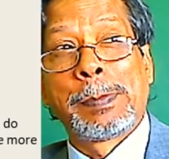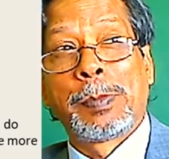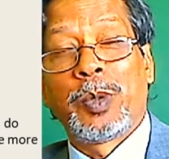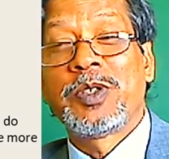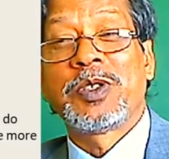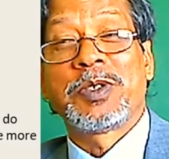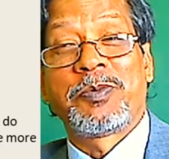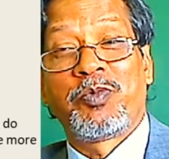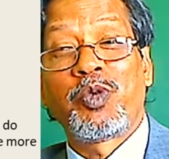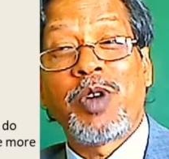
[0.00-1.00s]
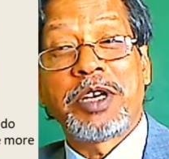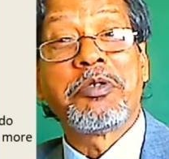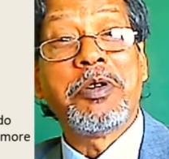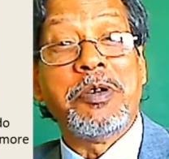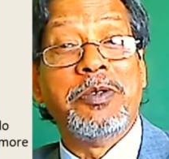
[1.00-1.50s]
This is quite
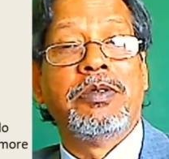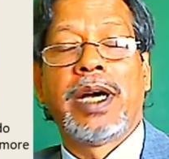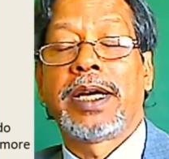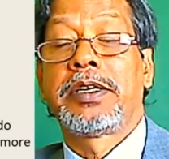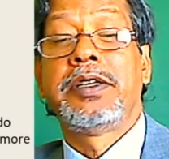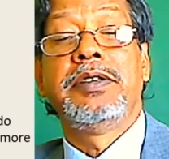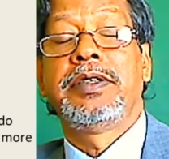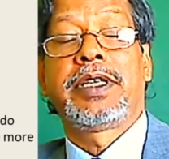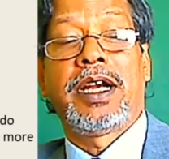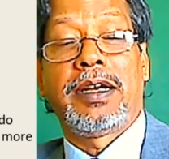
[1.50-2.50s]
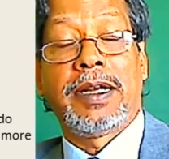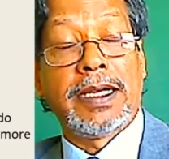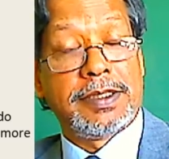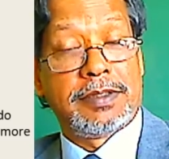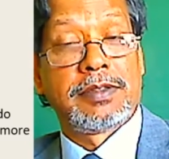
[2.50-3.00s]
rude. I couldn't care
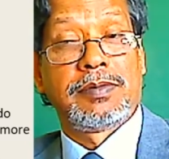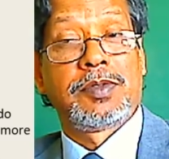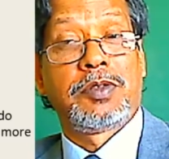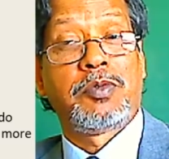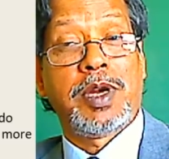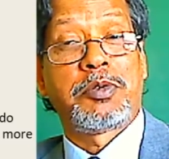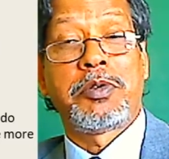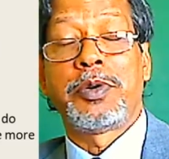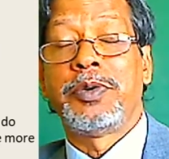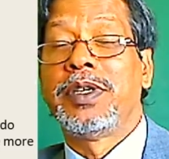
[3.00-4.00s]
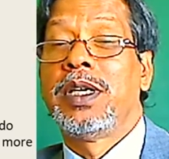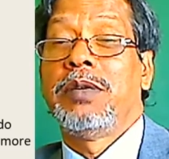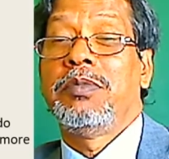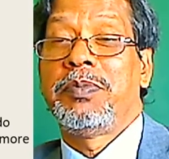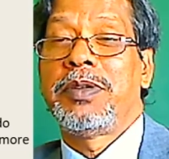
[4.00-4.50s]
less. Quite rude.
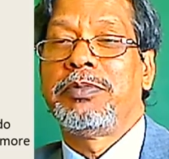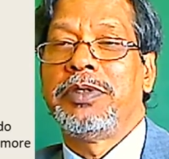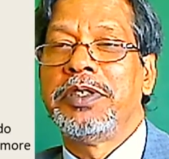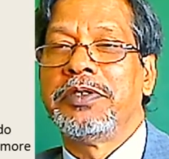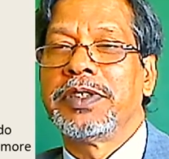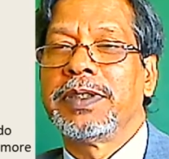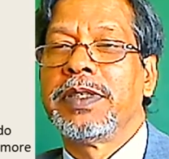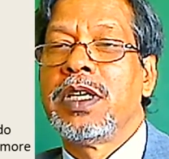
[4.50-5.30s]
But people use it.